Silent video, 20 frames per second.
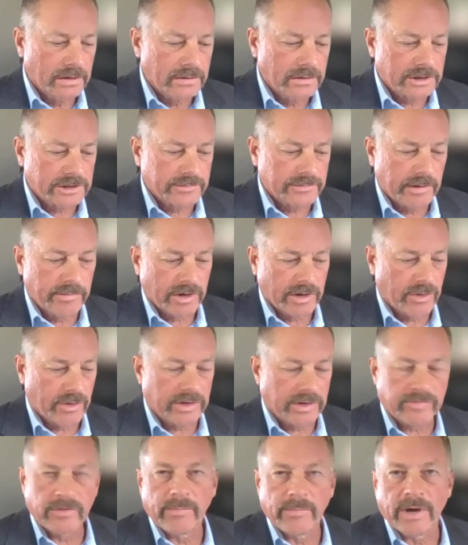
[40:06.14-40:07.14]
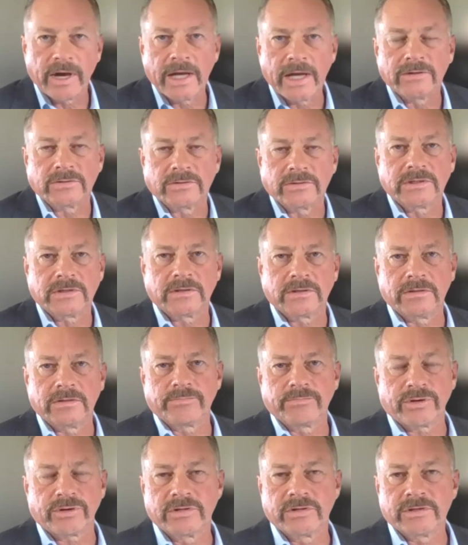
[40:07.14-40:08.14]
Just maybe a quick reminder to
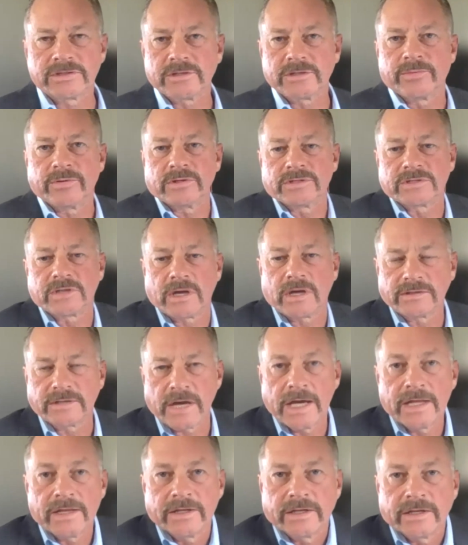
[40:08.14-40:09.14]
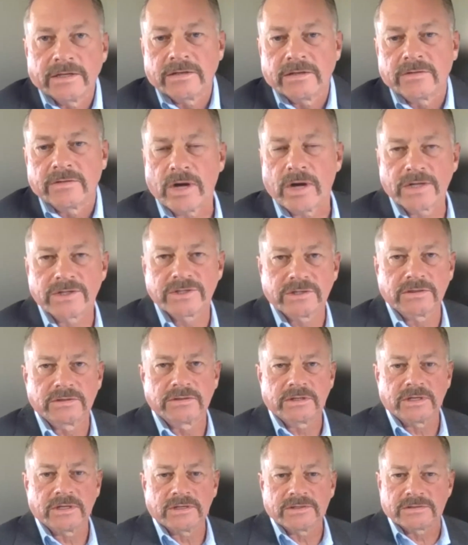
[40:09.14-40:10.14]
participants dialing in and watching
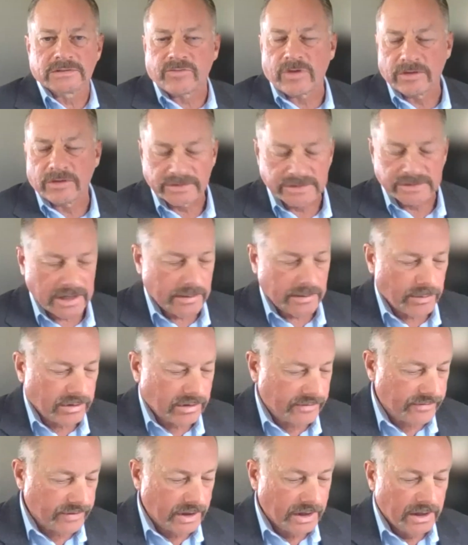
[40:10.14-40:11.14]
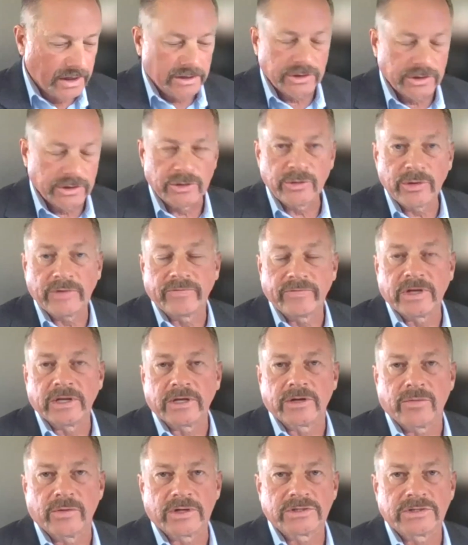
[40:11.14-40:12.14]
today's roundtable. If you do have
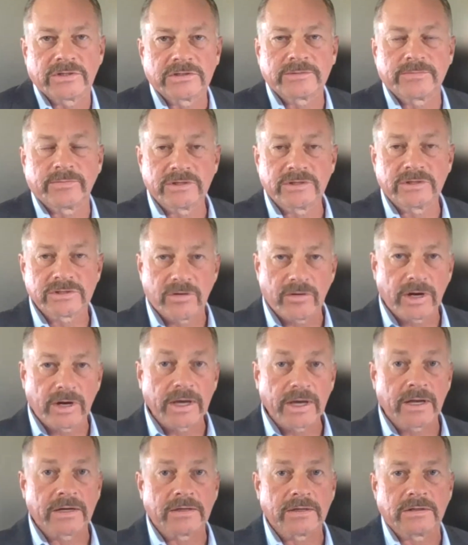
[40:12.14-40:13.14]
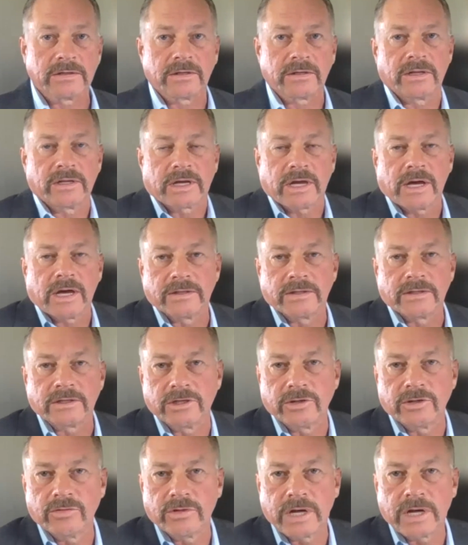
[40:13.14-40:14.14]
any questions, please go ahead and click on the
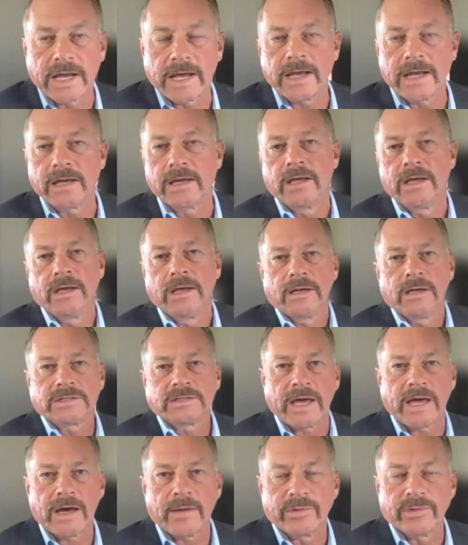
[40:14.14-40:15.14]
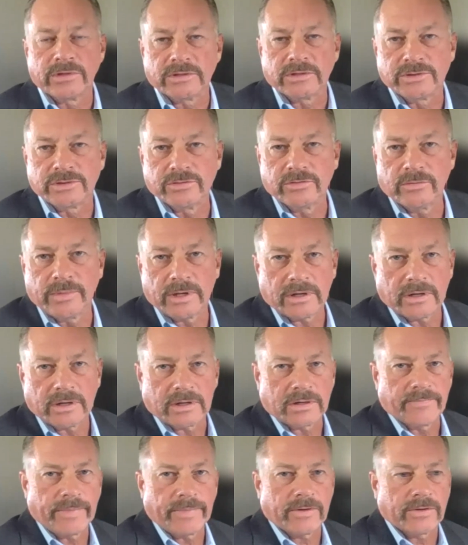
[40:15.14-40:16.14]
Q&A tab in the
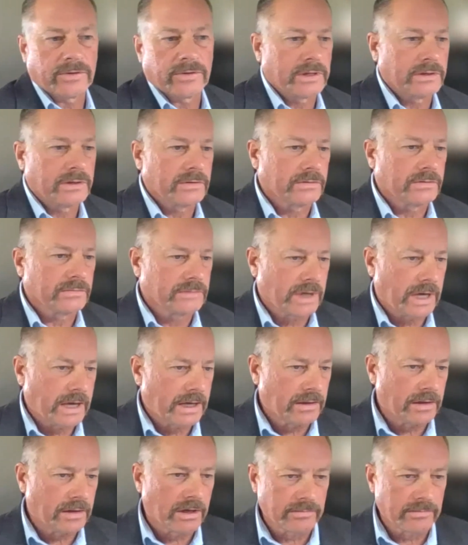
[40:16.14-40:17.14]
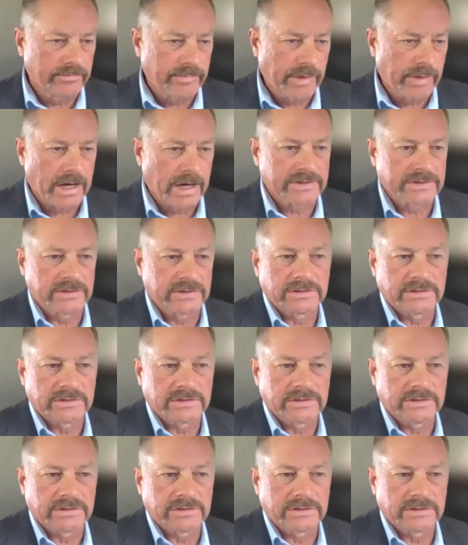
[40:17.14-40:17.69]
toolbar, or that little dialog box.